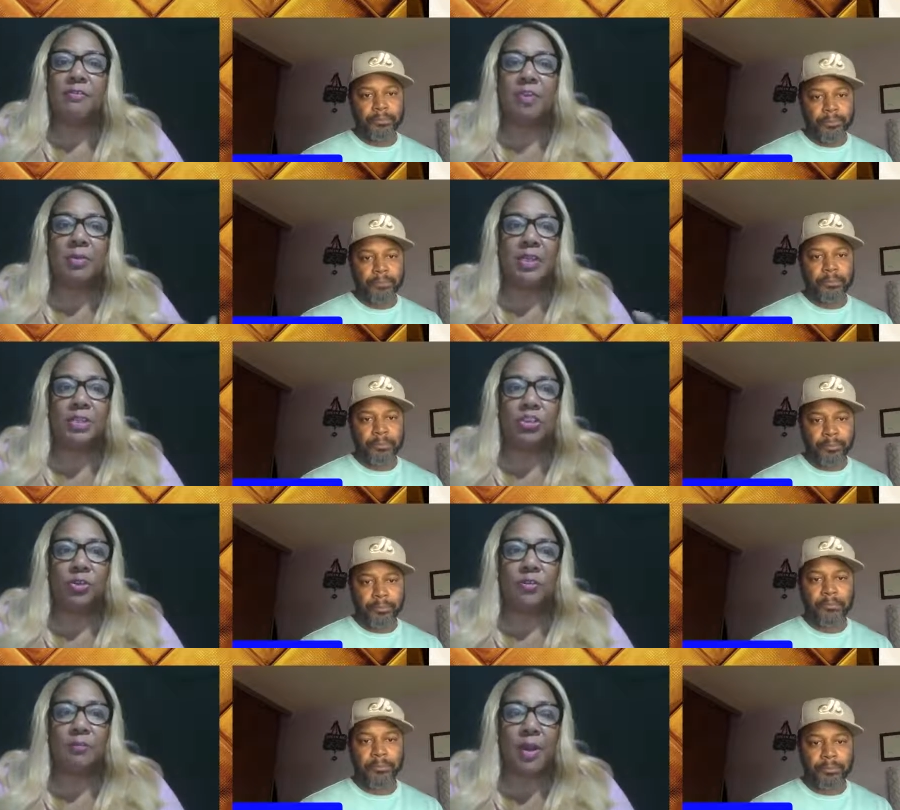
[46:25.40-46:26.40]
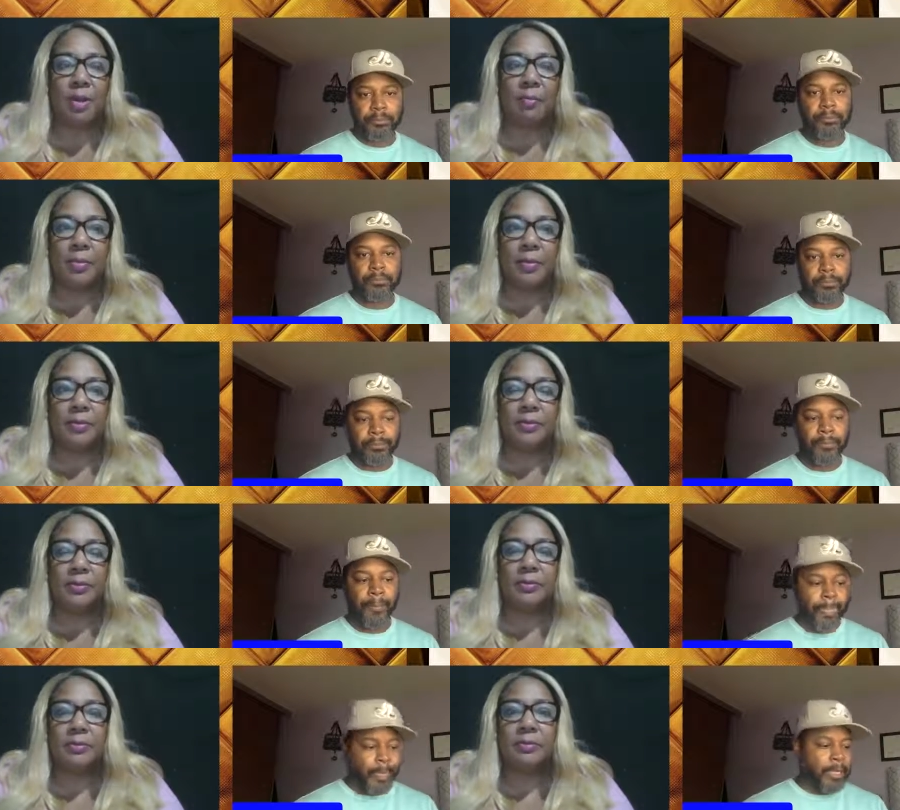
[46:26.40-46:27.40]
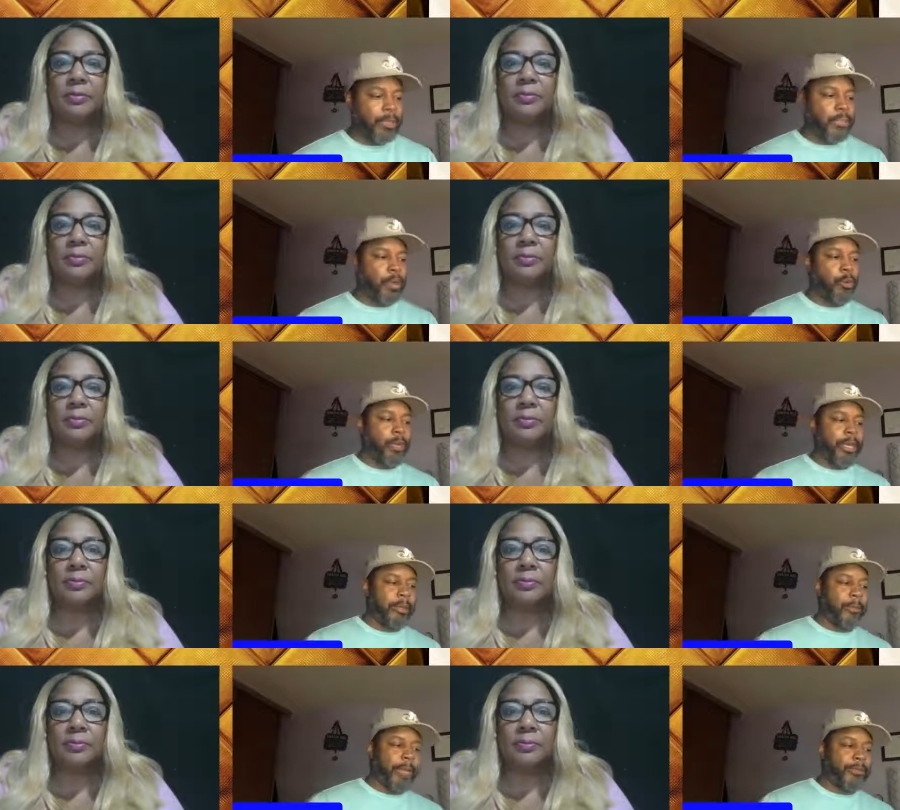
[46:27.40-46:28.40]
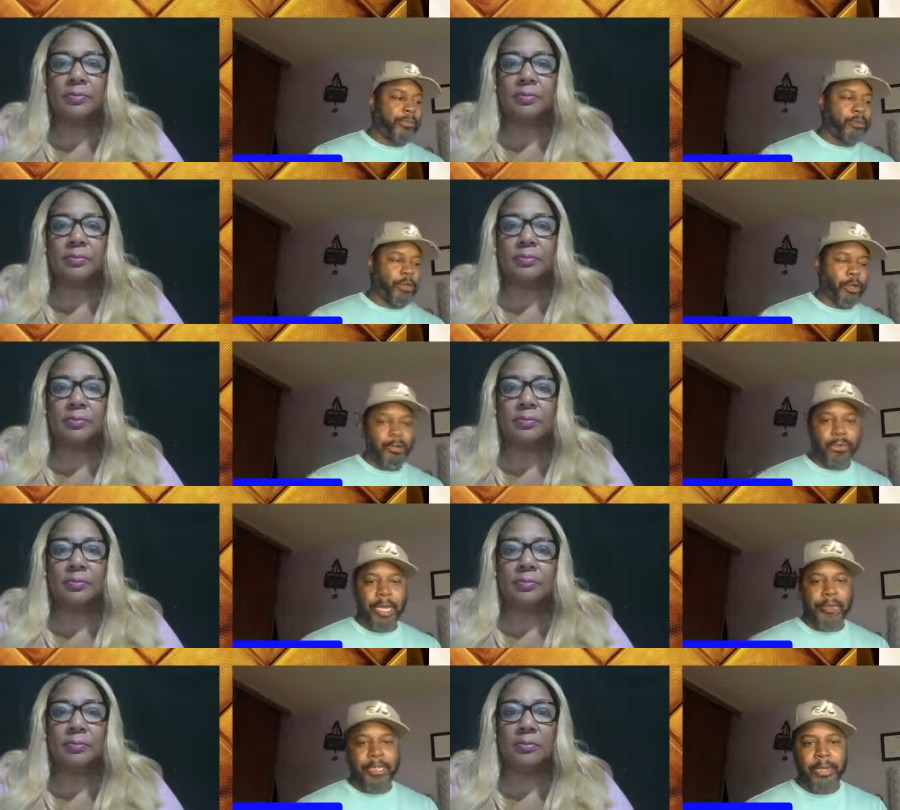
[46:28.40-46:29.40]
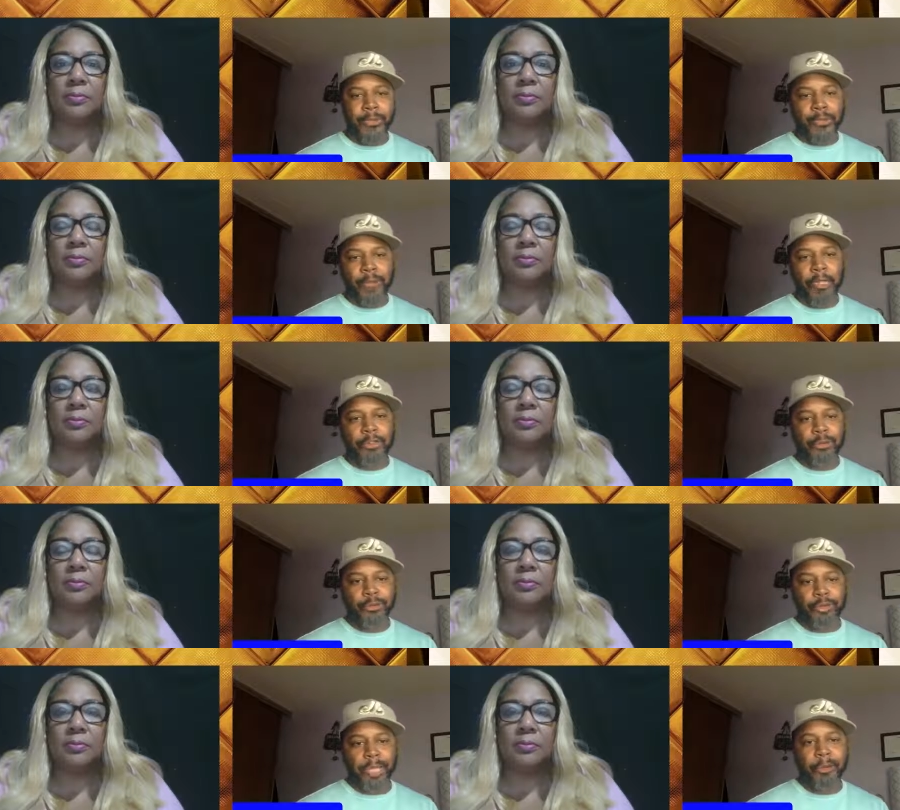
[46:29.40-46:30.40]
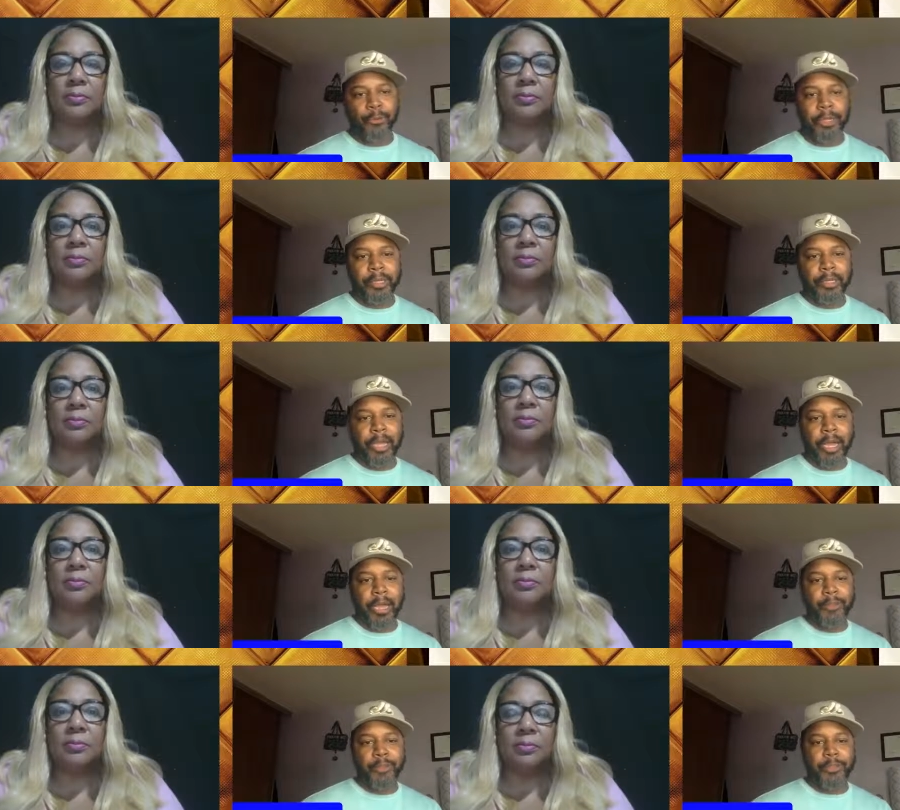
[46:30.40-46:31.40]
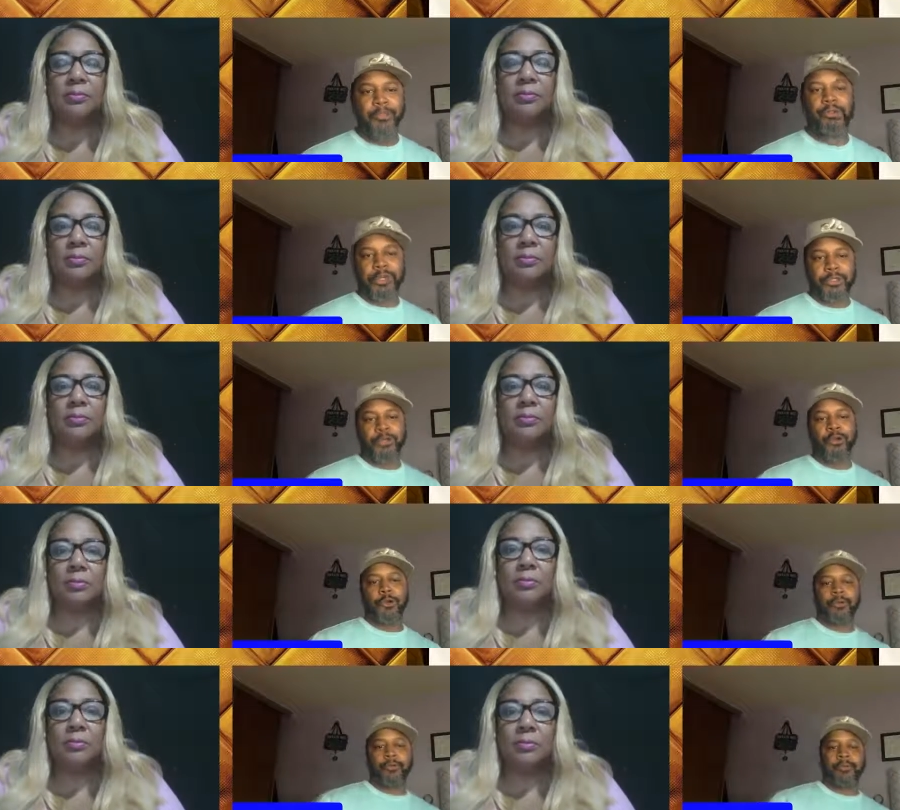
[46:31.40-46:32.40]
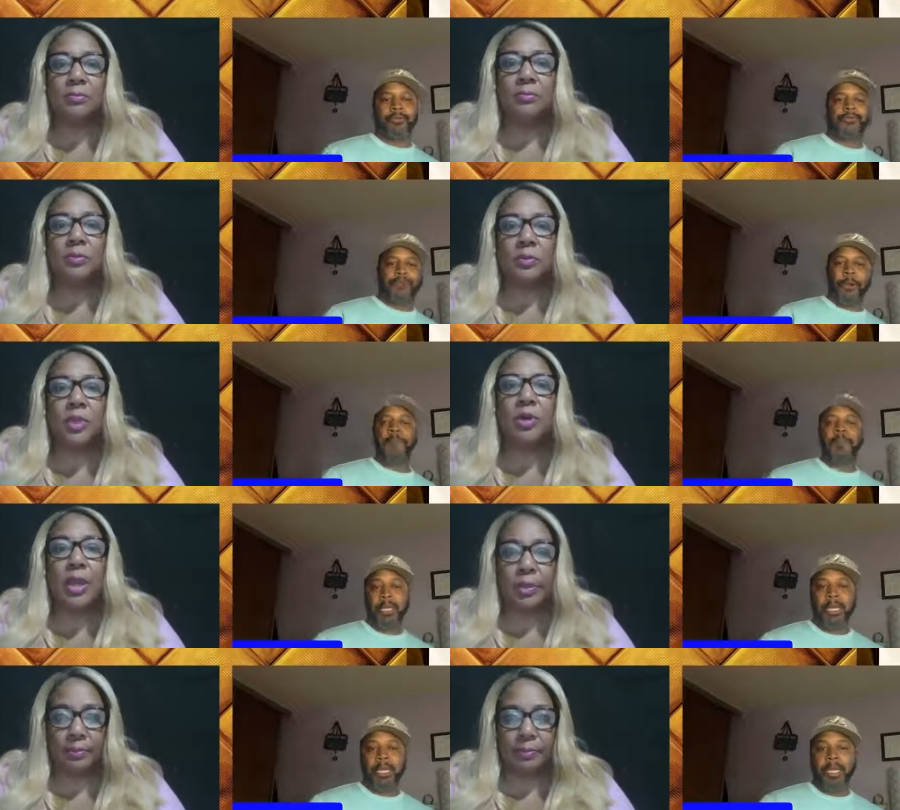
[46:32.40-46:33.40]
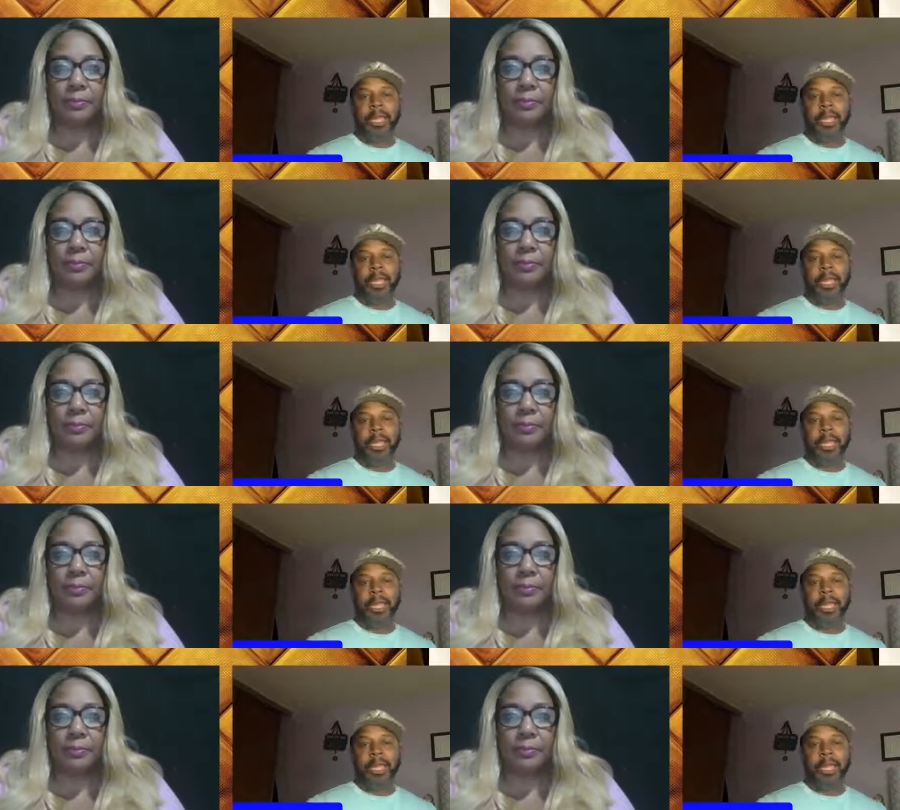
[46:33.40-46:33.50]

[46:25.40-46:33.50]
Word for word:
Speaker 1: filming the show from?
Speaker 2: So we we have a studio downtown Toronto that we uh, will be doing the show from. Okay.